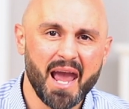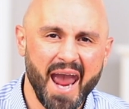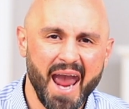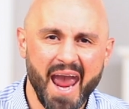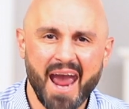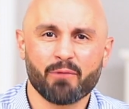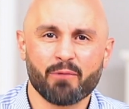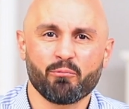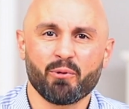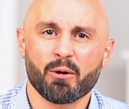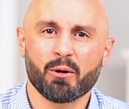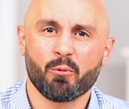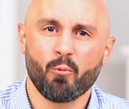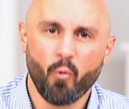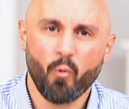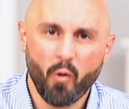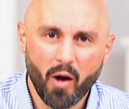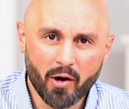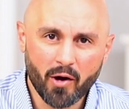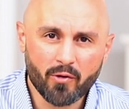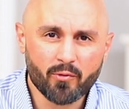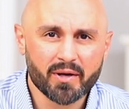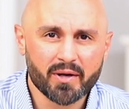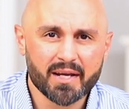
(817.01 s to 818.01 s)
And when
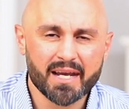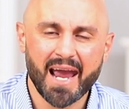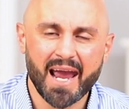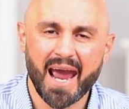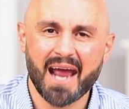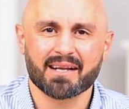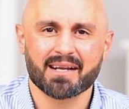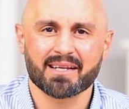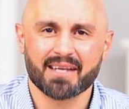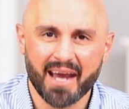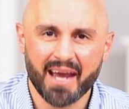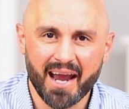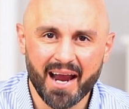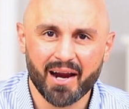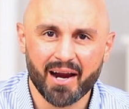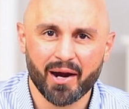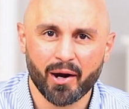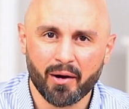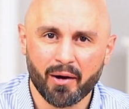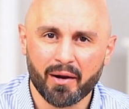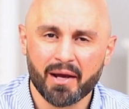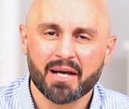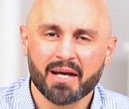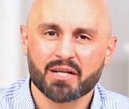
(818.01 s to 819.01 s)
worry and
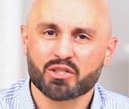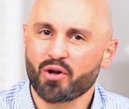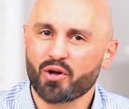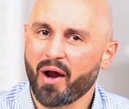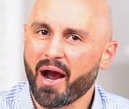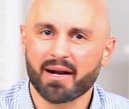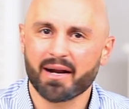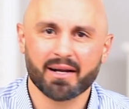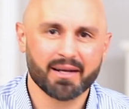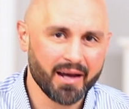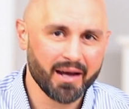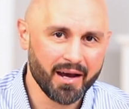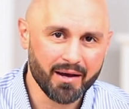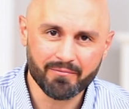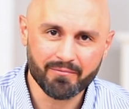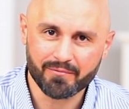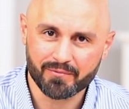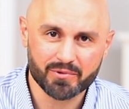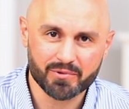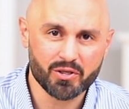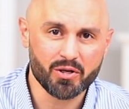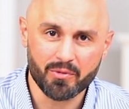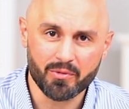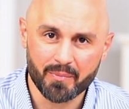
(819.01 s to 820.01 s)
care try to
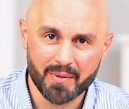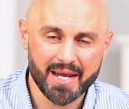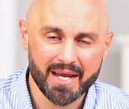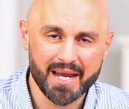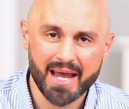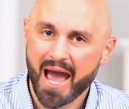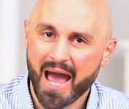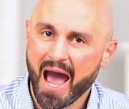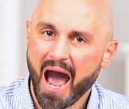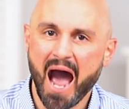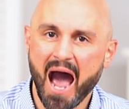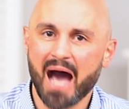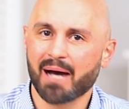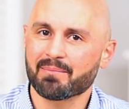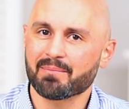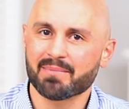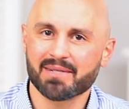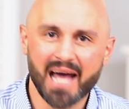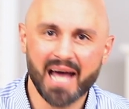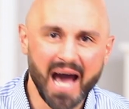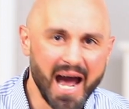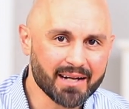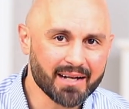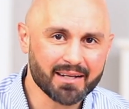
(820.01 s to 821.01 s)
come to me,
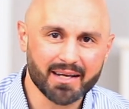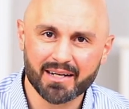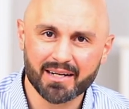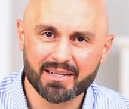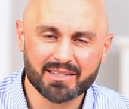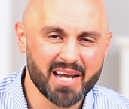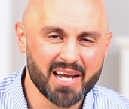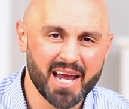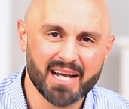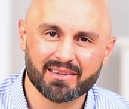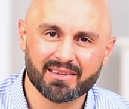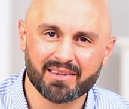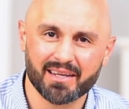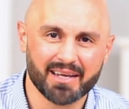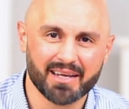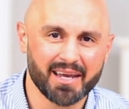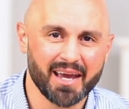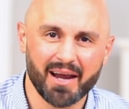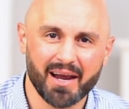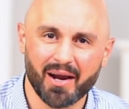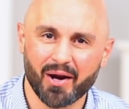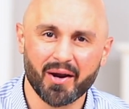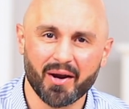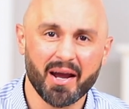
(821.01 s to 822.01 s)
I'm not going to take the
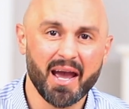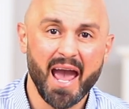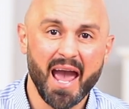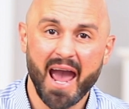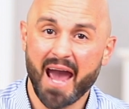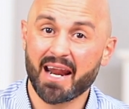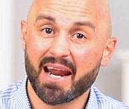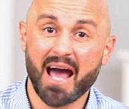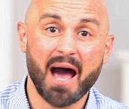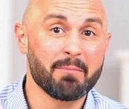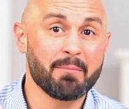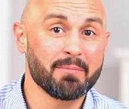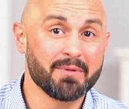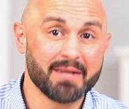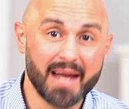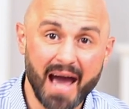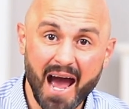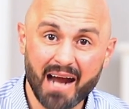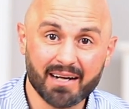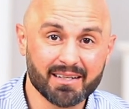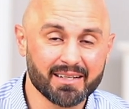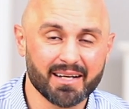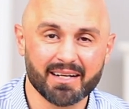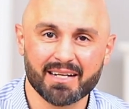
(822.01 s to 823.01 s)
care and I'm
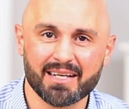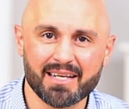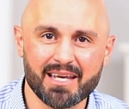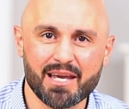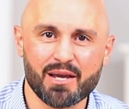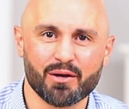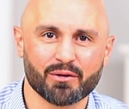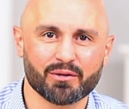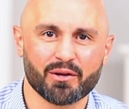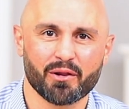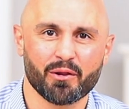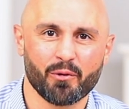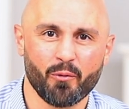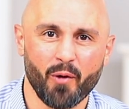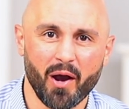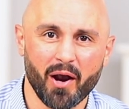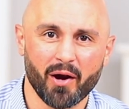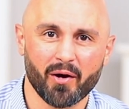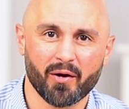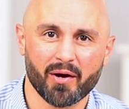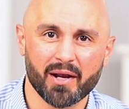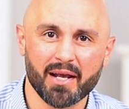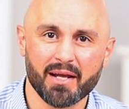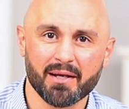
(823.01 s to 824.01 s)
not going to yield to the
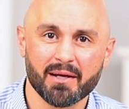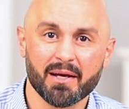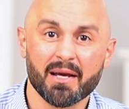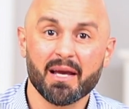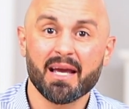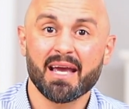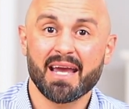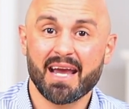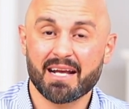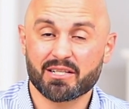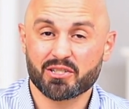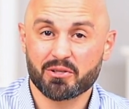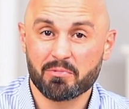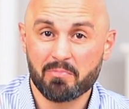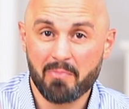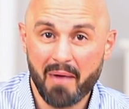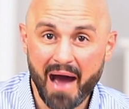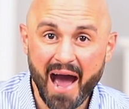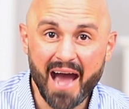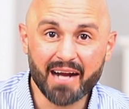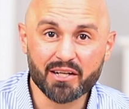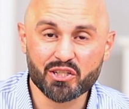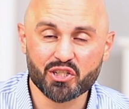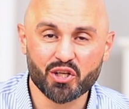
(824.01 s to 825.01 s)
worry. It's
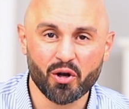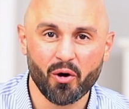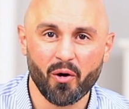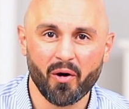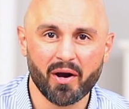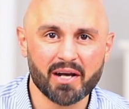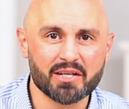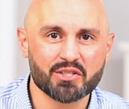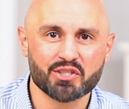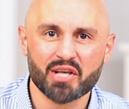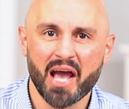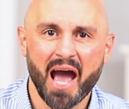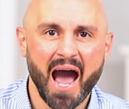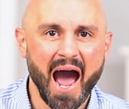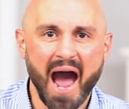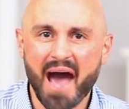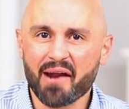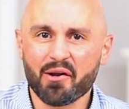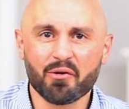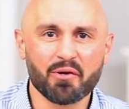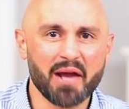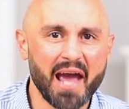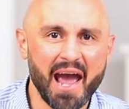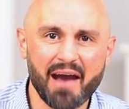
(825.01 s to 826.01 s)
my choice.
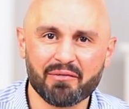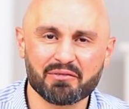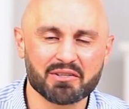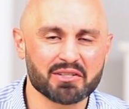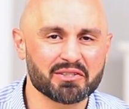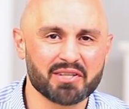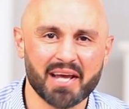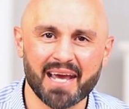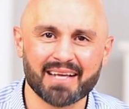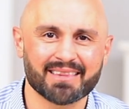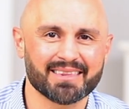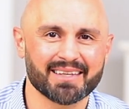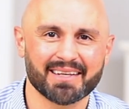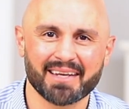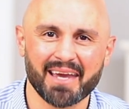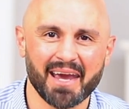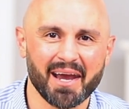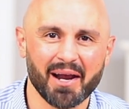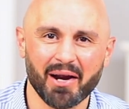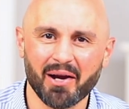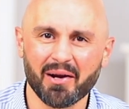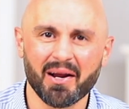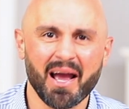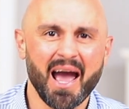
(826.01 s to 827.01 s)
I don't have to take the
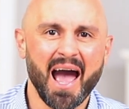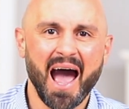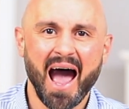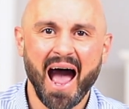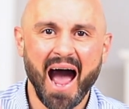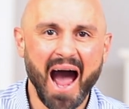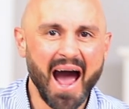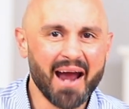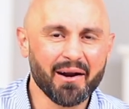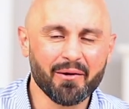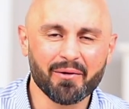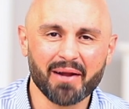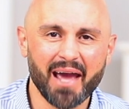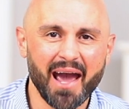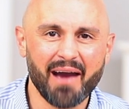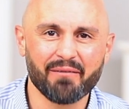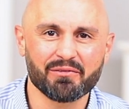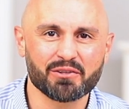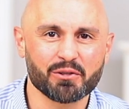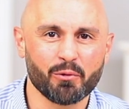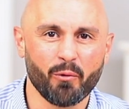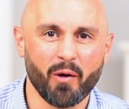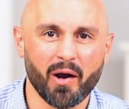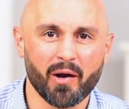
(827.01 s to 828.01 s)
care. I don't
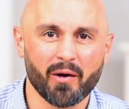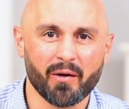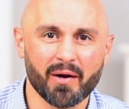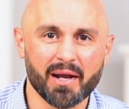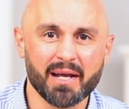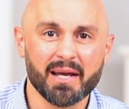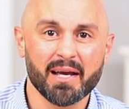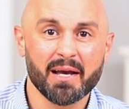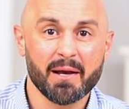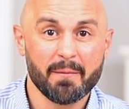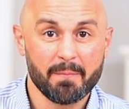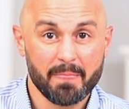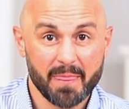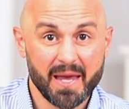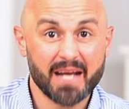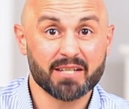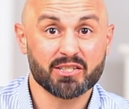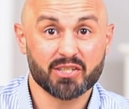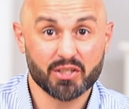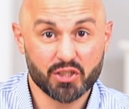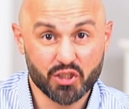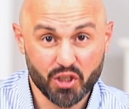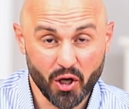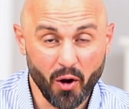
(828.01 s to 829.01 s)
have to worry.
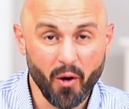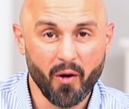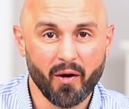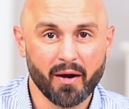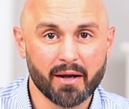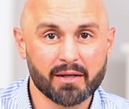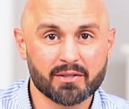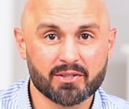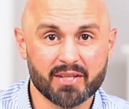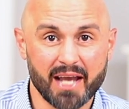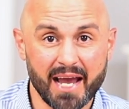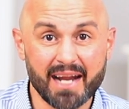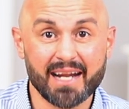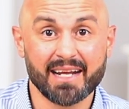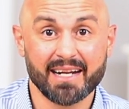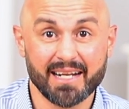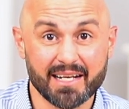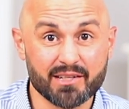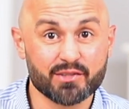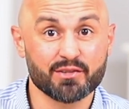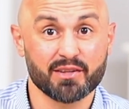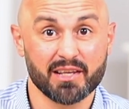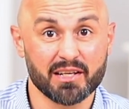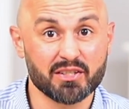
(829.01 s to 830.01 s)
It's a choice. And it
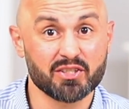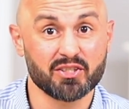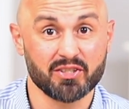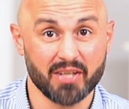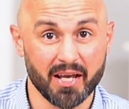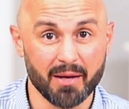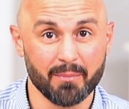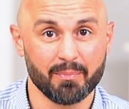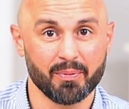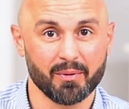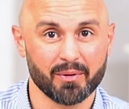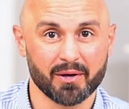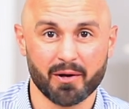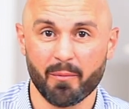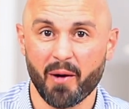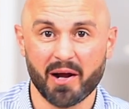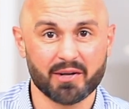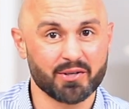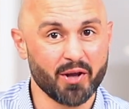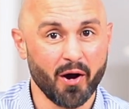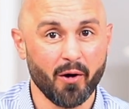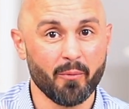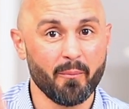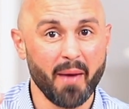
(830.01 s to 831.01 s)
is this simple. Come
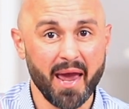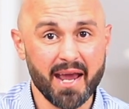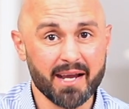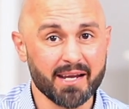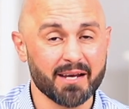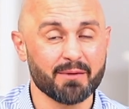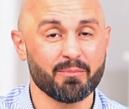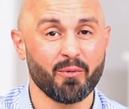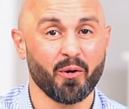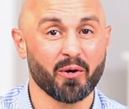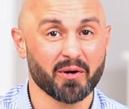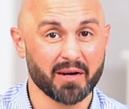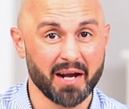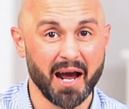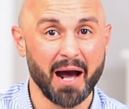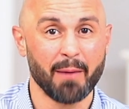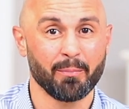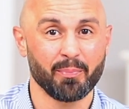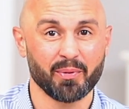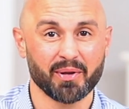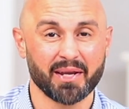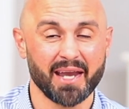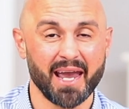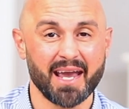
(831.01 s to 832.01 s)
on, don't make it more
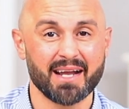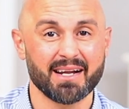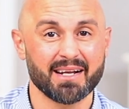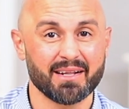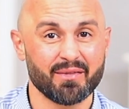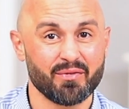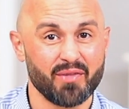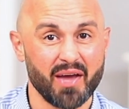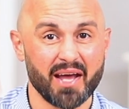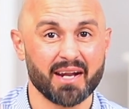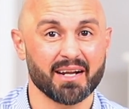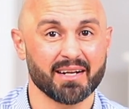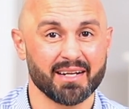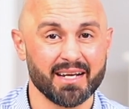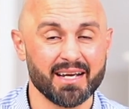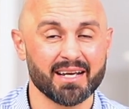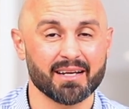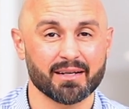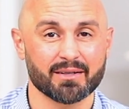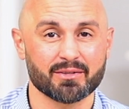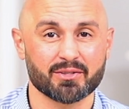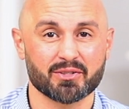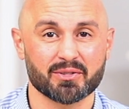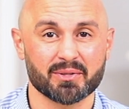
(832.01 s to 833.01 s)
complicated than it
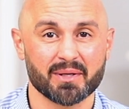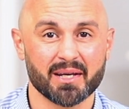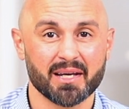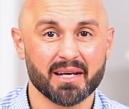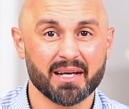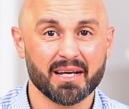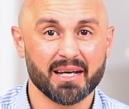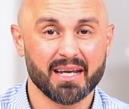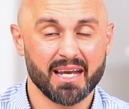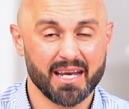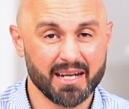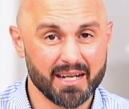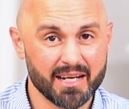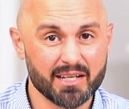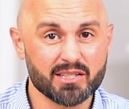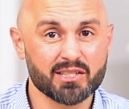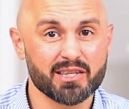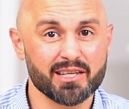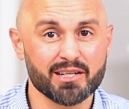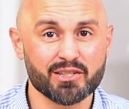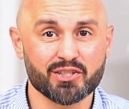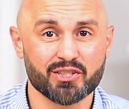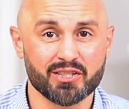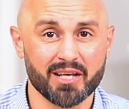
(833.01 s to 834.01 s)
is. It
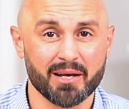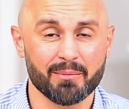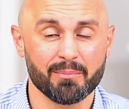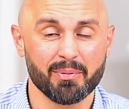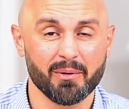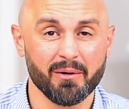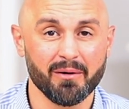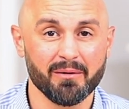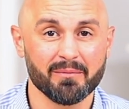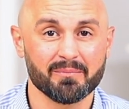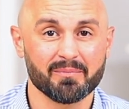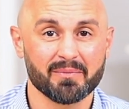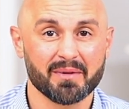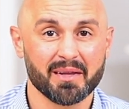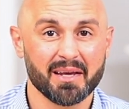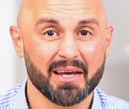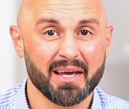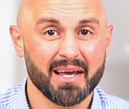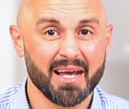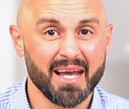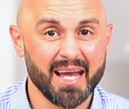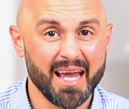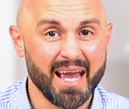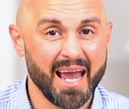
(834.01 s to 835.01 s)
is this simple
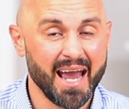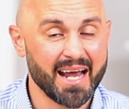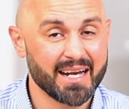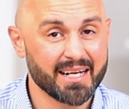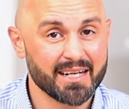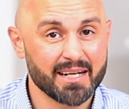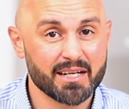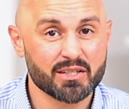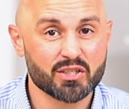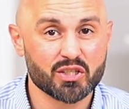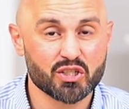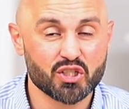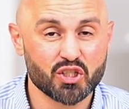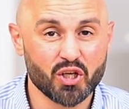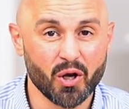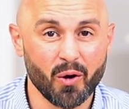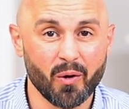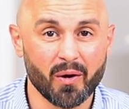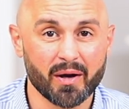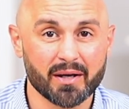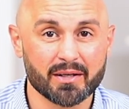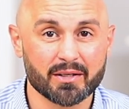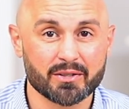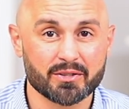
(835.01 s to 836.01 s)
and it is a
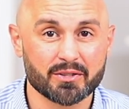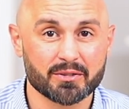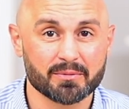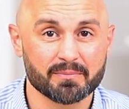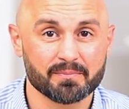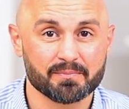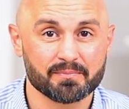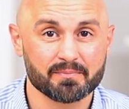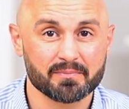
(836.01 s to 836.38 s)
choice.